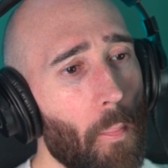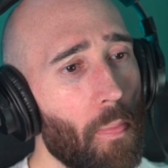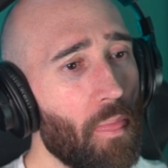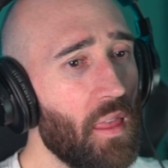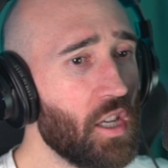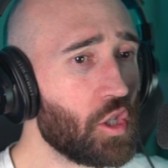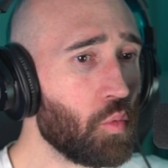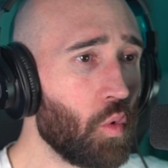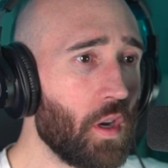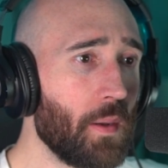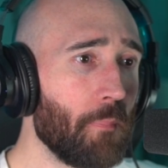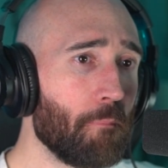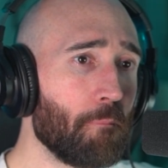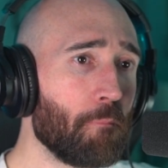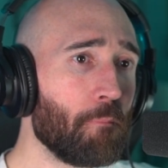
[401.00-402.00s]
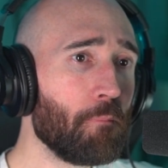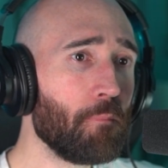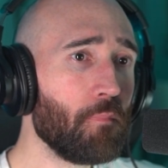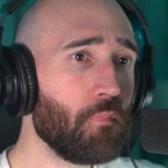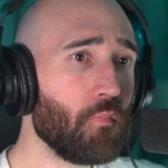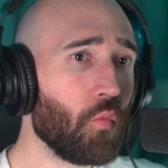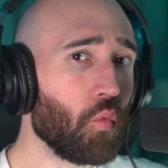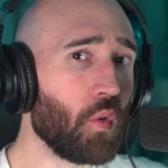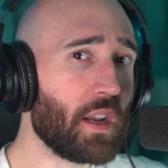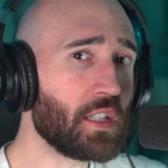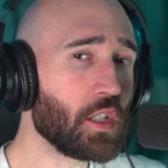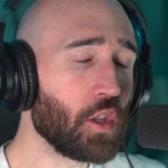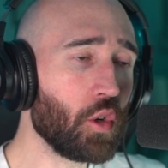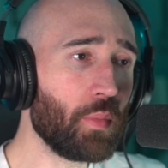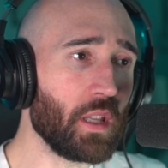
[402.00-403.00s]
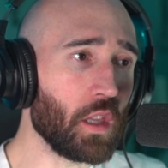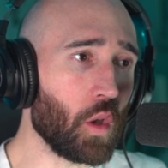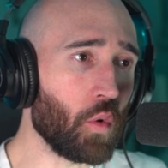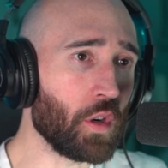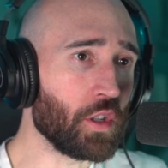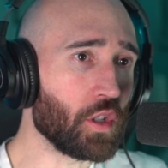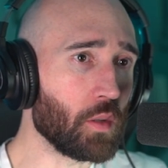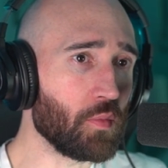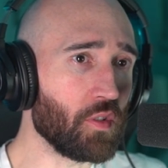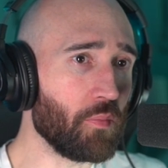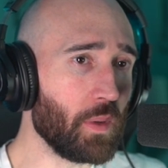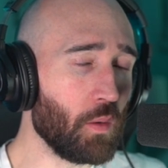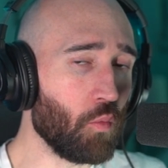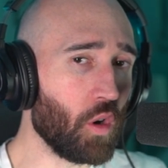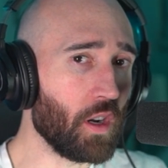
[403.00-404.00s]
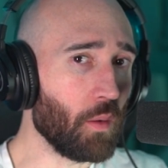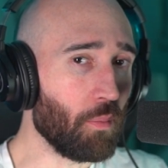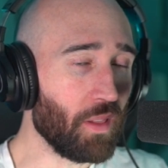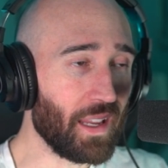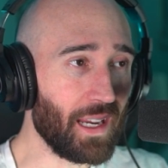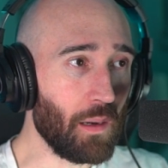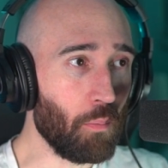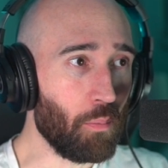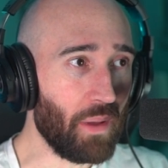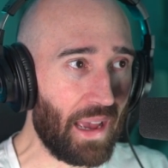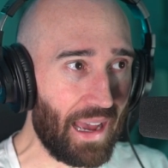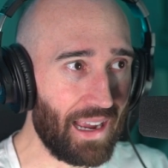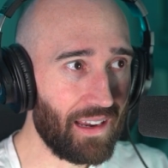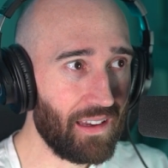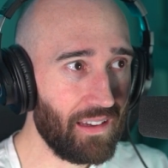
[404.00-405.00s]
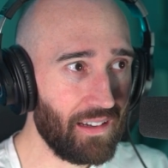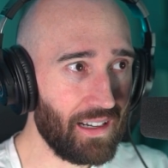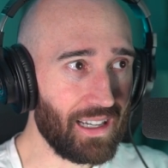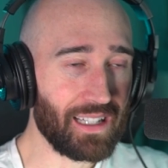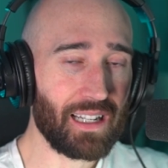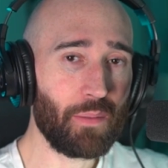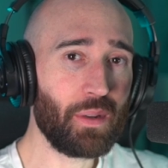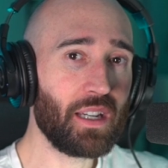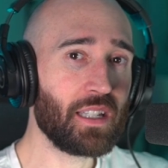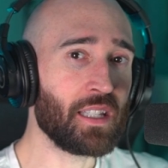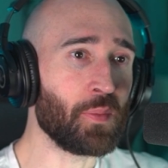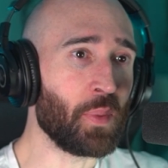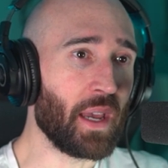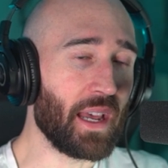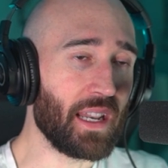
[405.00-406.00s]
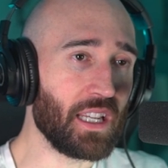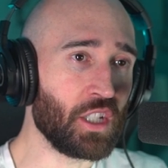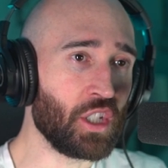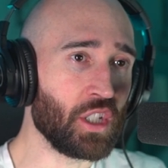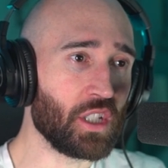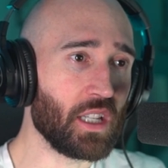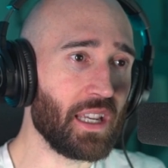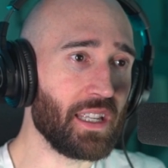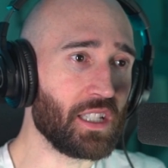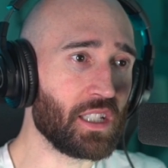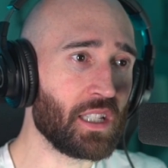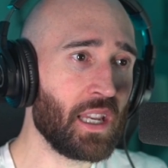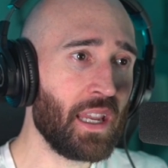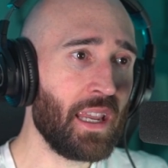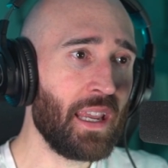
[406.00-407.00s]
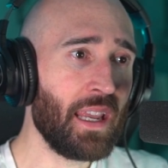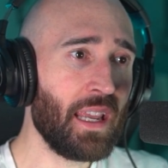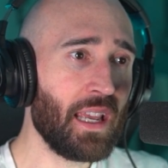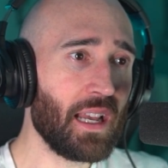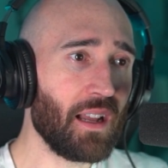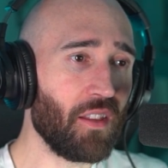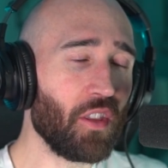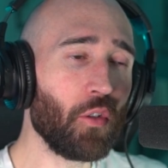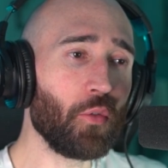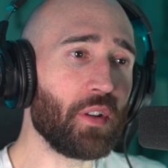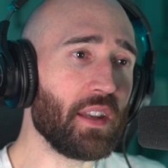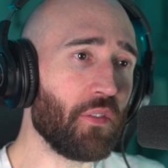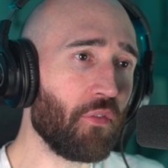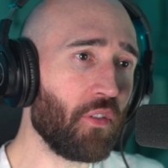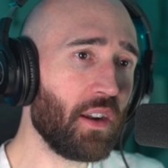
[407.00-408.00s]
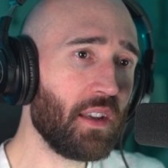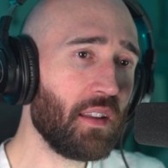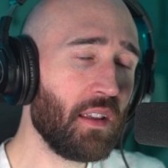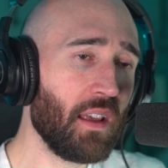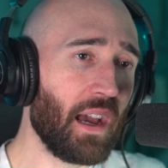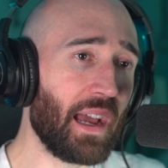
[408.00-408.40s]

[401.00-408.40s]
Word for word: This one ranks a little bit lower in terms of me wanting to play it back. And it's not because it's bad. It's just, it's a little different.